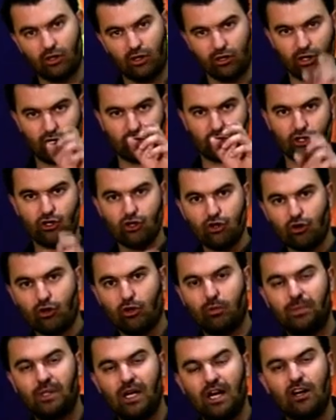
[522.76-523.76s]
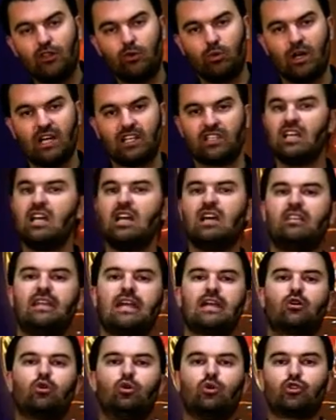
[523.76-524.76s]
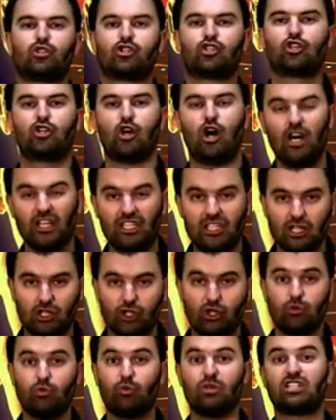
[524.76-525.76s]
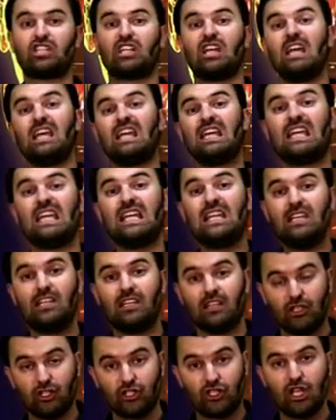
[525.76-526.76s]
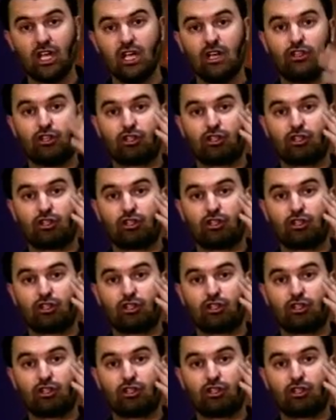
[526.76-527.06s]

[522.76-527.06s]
on those neural pathways, they cause scar tissue, which hinders the